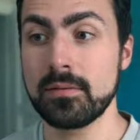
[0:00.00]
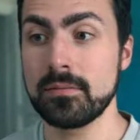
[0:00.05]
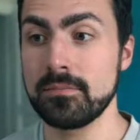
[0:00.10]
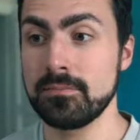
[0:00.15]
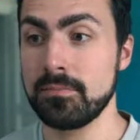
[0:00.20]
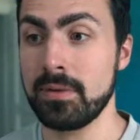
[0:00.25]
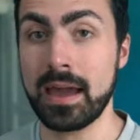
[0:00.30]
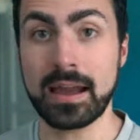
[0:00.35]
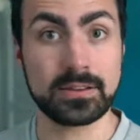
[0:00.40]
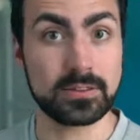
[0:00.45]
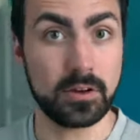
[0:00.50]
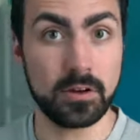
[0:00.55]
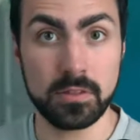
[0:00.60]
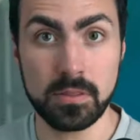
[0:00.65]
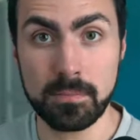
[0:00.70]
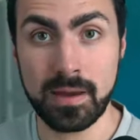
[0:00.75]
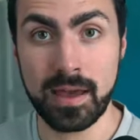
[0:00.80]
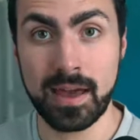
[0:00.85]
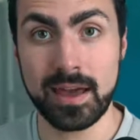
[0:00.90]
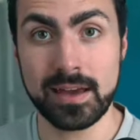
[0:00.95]
packed all the
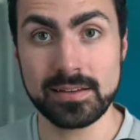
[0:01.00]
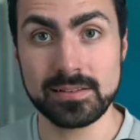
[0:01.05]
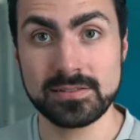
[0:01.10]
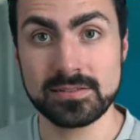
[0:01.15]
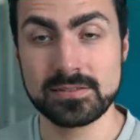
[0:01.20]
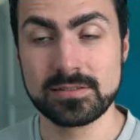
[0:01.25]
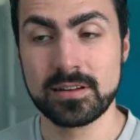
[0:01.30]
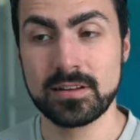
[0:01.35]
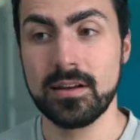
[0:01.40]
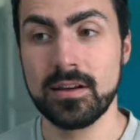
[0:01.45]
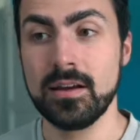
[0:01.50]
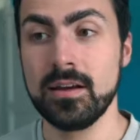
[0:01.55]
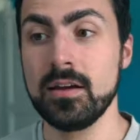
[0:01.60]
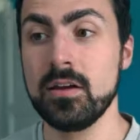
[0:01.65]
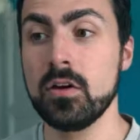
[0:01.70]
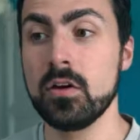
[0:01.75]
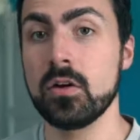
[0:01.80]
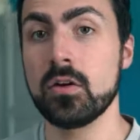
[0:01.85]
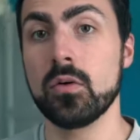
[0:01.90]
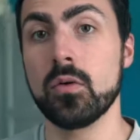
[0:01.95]
bags,
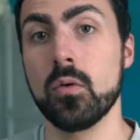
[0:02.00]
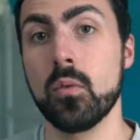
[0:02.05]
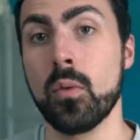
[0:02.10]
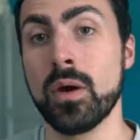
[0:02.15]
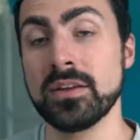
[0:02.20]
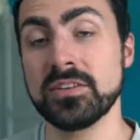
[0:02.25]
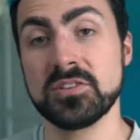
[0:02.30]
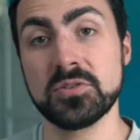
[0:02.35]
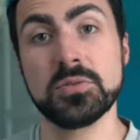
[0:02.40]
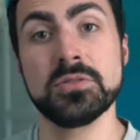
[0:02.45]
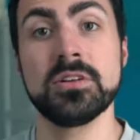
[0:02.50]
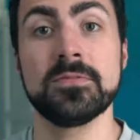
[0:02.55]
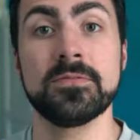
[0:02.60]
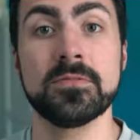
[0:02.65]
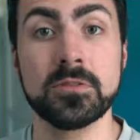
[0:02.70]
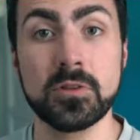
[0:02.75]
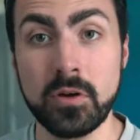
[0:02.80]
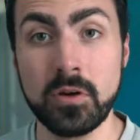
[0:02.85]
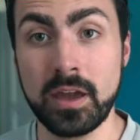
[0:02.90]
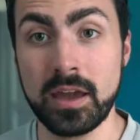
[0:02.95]
went to a
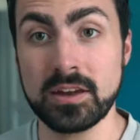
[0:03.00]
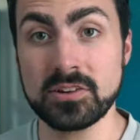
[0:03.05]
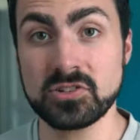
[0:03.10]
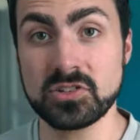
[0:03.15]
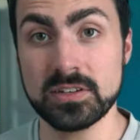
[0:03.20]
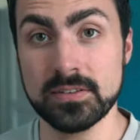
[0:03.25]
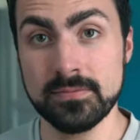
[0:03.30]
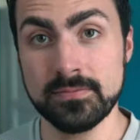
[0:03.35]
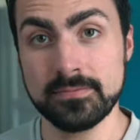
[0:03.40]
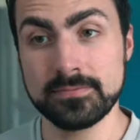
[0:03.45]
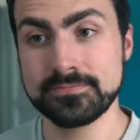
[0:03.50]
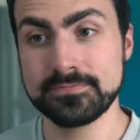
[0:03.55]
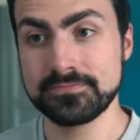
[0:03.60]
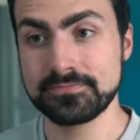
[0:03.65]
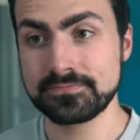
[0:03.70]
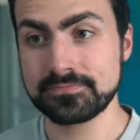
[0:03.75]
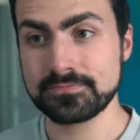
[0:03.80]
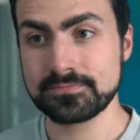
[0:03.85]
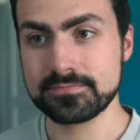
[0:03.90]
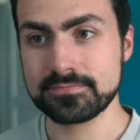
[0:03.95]
different location
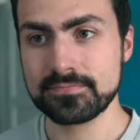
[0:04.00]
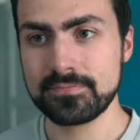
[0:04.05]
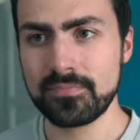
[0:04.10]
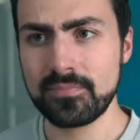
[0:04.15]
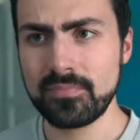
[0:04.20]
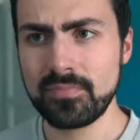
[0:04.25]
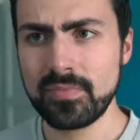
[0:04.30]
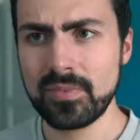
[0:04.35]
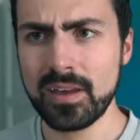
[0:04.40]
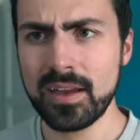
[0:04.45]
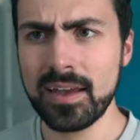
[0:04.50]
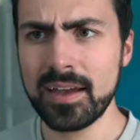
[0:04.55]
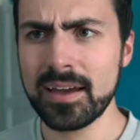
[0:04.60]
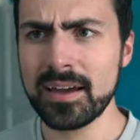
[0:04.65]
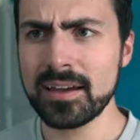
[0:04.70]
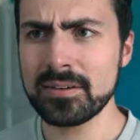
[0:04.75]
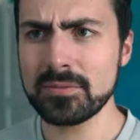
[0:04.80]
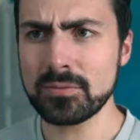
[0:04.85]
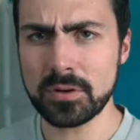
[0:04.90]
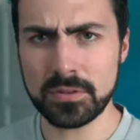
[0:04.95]

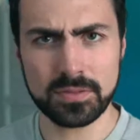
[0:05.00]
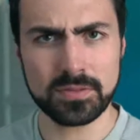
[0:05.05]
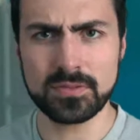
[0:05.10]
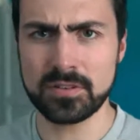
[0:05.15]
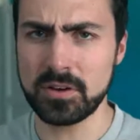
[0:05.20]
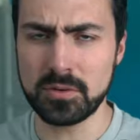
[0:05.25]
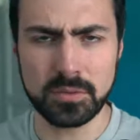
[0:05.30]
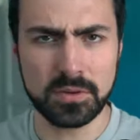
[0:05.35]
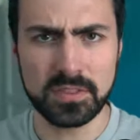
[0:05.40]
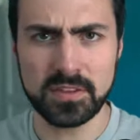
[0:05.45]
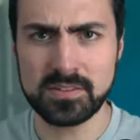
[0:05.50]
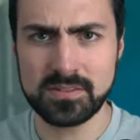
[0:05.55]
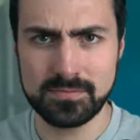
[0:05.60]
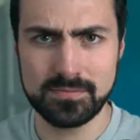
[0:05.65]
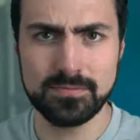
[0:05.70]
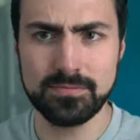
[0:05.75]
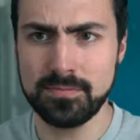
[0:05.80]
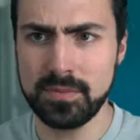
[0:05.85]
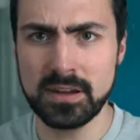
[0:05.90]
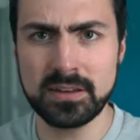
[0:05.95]
with a
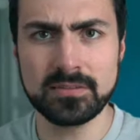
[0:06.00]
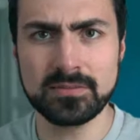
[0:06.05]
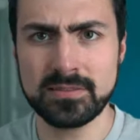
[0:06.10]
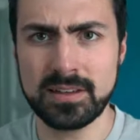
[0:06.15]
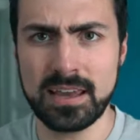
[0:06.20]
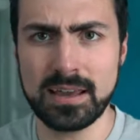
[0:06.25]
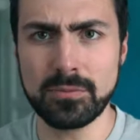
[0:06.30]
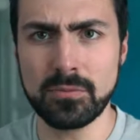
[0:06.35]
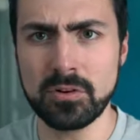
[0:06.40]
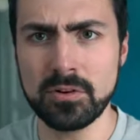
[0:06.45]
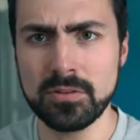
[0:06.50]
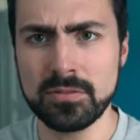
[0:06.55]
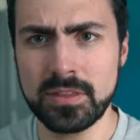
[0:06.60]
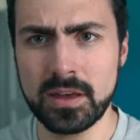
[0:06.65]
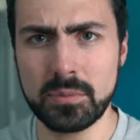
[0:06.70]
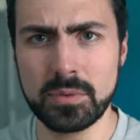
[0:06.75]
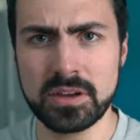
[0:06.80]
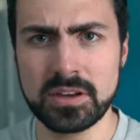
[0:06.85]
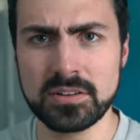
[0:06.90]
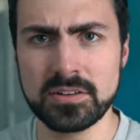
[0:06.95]
big table that
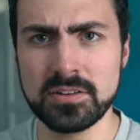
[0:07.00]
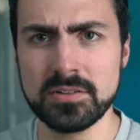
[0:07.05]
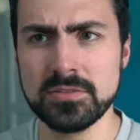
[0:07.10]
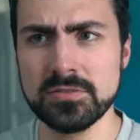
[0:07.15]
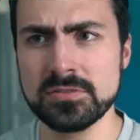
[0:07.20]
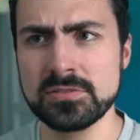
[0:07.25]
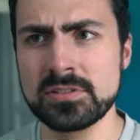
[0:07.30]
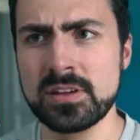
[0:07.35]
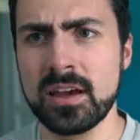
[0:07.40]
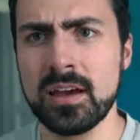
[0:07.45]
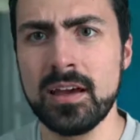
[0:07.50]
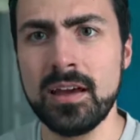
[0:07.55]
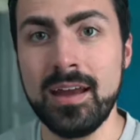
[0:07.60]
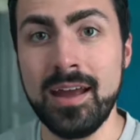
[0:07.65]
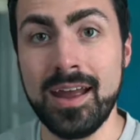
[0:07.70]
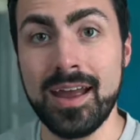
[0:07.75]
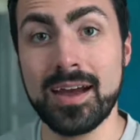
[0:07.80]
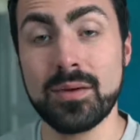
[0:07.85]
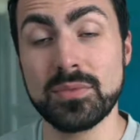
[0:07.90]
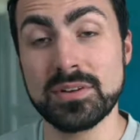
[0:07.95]
we could use,
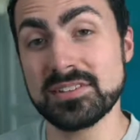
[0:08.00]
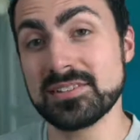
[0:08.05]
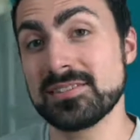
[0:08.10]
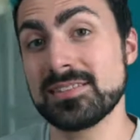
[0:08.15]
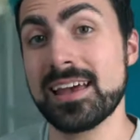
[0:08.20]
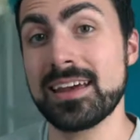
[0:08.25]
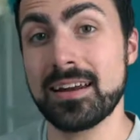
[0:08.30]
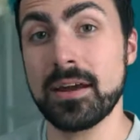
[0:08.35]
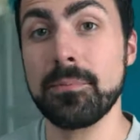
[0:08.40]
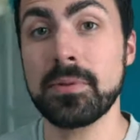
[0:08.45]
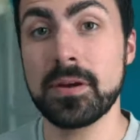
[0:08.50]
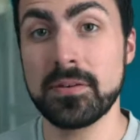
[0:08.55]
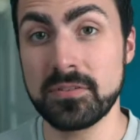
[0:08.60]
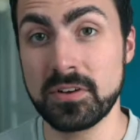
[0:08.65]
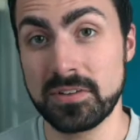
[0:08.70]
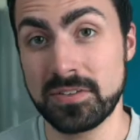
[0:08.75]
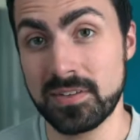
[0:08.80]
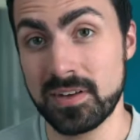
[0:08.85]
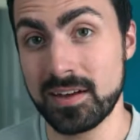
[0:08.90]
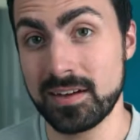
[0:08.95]
and we set up
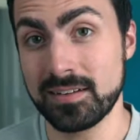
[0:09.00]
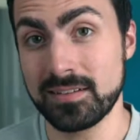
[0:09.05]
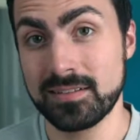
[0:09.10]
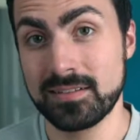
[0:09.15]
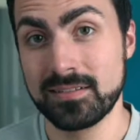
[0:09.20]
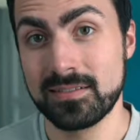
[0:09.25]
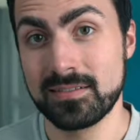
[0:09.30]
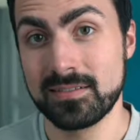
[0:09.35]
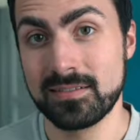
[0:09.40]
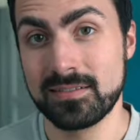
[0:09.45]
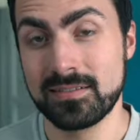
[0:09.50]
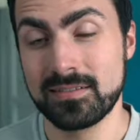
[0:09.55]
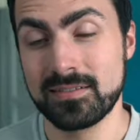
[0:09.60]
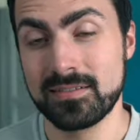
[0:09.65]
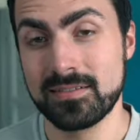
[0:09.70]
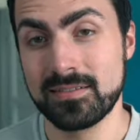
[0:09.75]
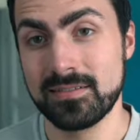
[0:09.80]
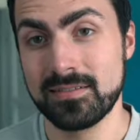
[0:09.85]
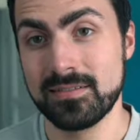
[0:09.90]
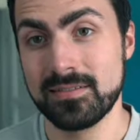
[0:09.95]
everything
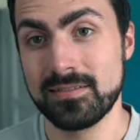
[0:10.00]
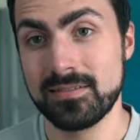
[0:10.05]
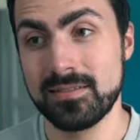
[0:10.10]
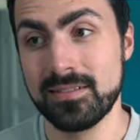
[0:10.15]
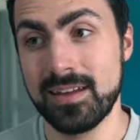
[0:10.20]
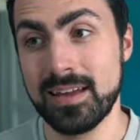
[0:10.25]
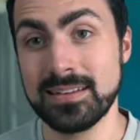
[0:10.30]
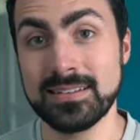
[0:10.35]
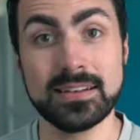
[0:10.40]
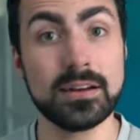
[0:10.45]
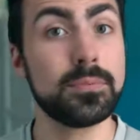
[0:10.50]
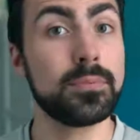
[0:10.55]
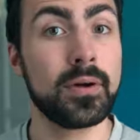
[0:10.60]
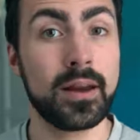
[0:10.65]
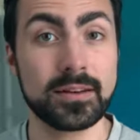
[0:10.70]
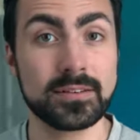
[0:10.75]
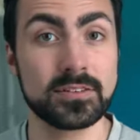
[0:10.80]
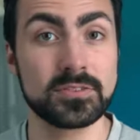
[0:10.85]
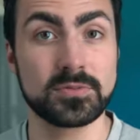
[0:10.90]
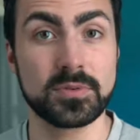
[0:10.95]
and did a
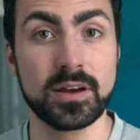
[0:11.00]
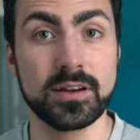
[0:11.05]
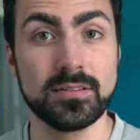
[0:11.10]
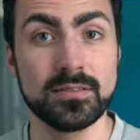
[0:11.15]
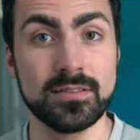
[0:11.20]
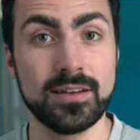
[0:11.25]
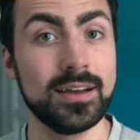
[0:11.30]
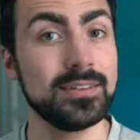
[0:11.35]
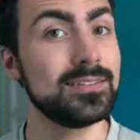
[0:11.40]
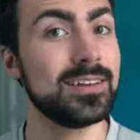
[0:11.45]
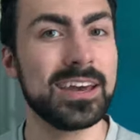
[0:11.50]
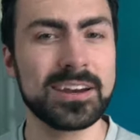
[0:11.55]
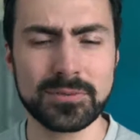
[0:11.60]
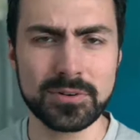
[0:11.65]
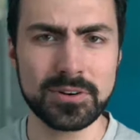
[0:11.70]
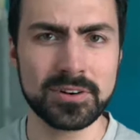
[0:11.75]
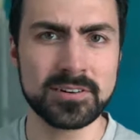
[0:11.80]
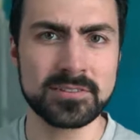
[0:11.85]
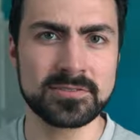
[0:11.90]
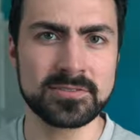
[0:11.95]
practice run, a tech
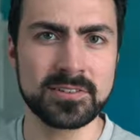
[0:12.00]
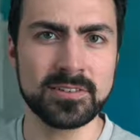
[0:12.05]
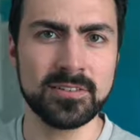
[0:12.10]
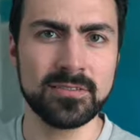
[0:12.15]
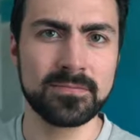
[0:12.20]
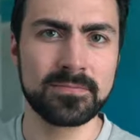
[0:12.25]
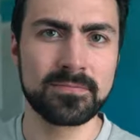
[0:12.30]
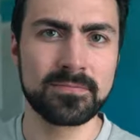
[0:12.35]
rehearsal.